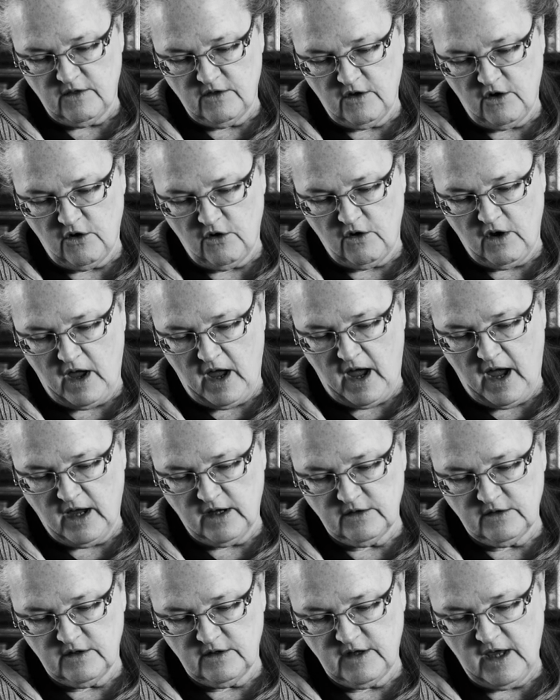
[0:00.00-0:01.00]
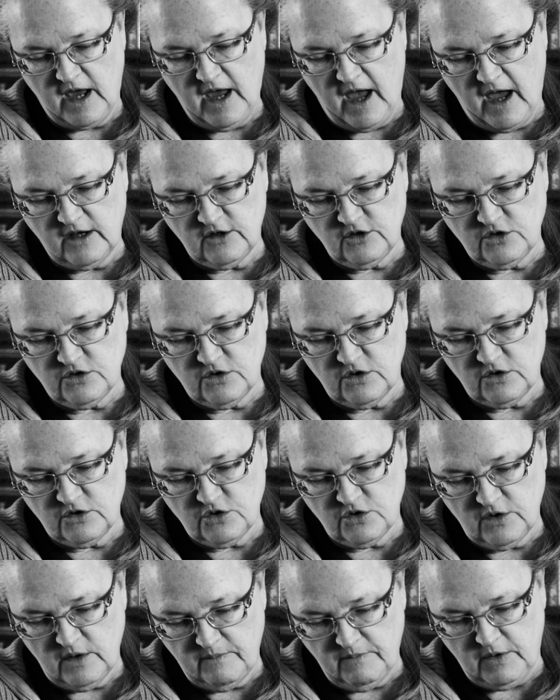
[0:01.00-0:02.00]
At, they
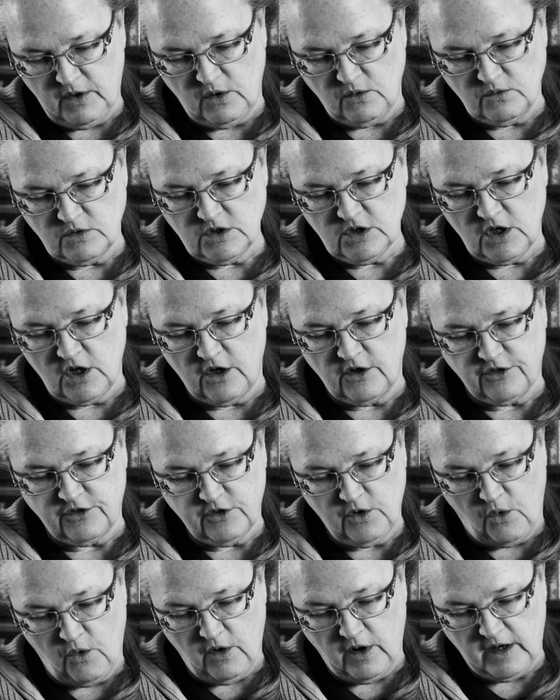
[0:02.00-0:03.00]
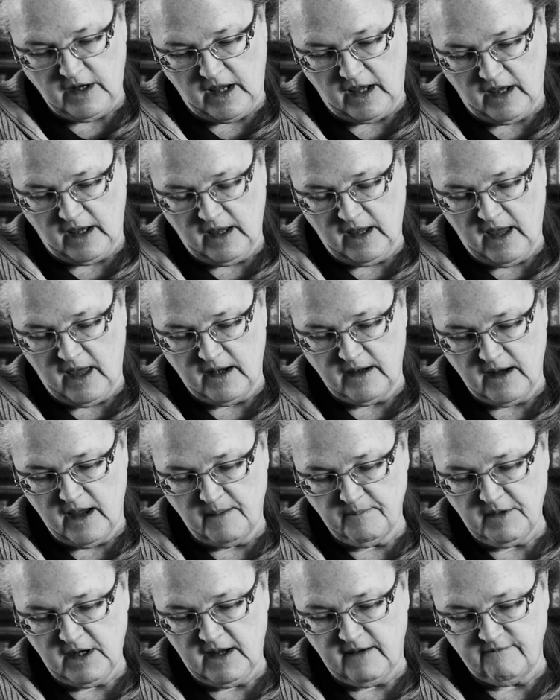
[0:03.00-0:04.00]
attribute authority and
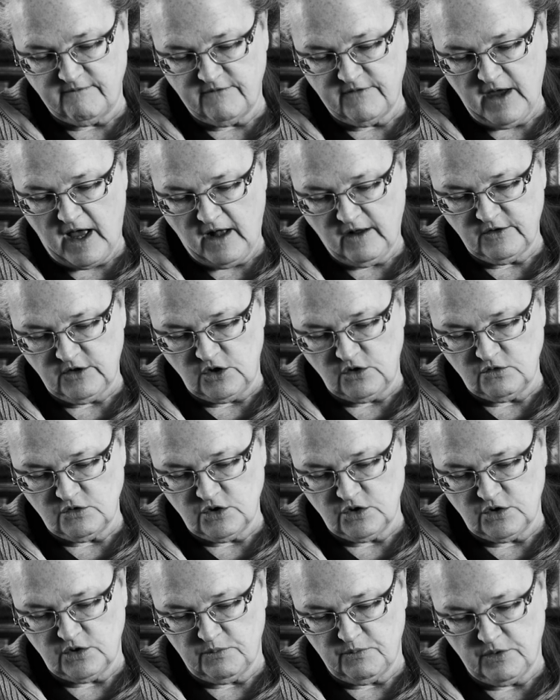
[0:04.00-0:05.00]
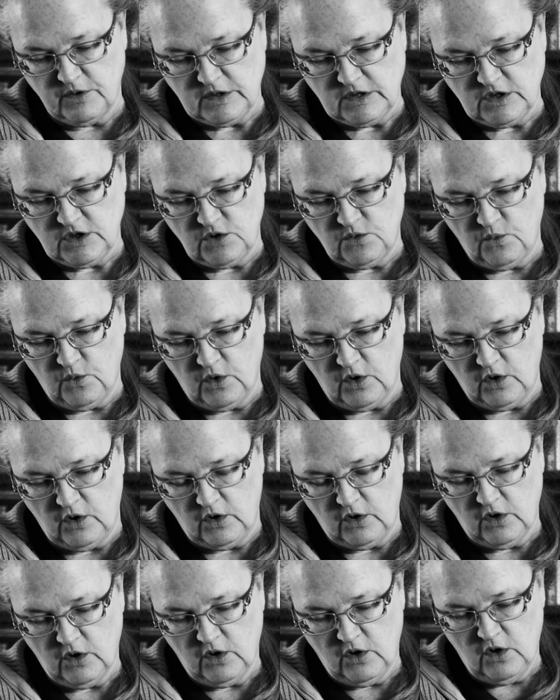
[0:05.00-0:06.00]
eminent value to the printed
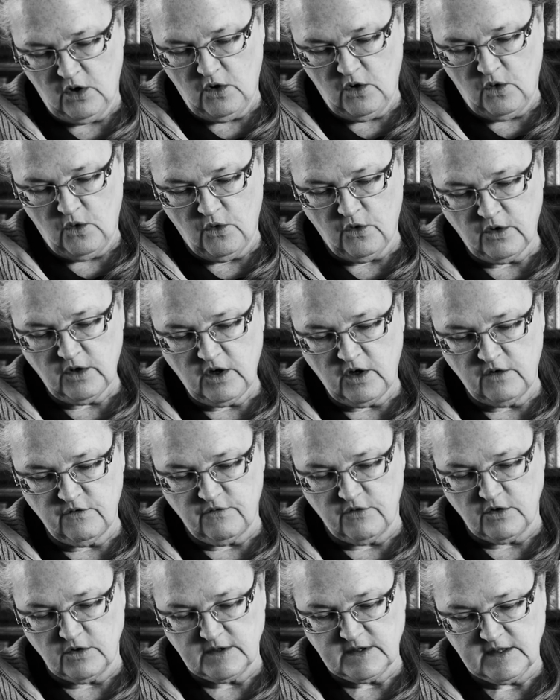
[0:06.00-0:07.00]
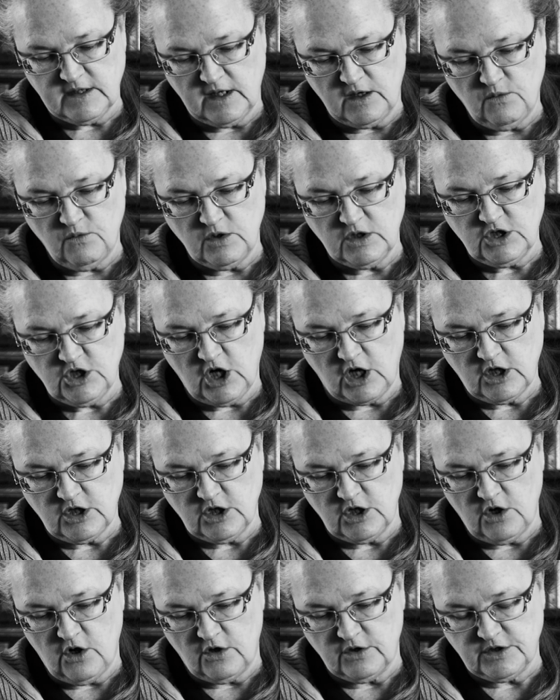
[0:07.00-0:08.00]
word, or conversely
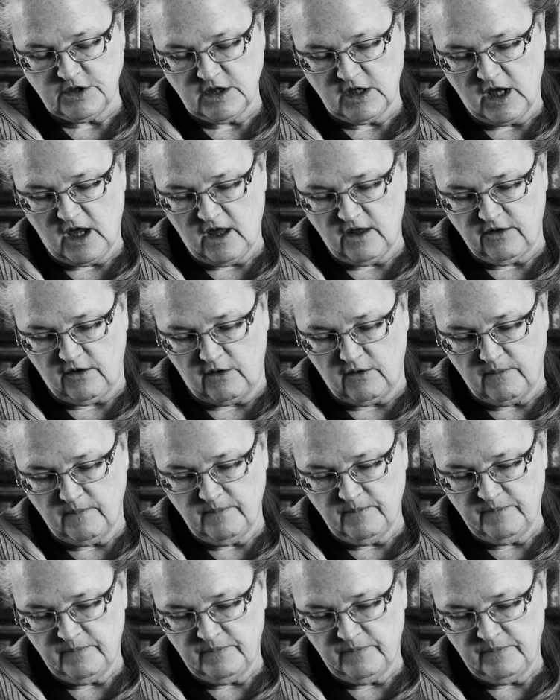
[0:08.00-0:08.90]
reject it altogether.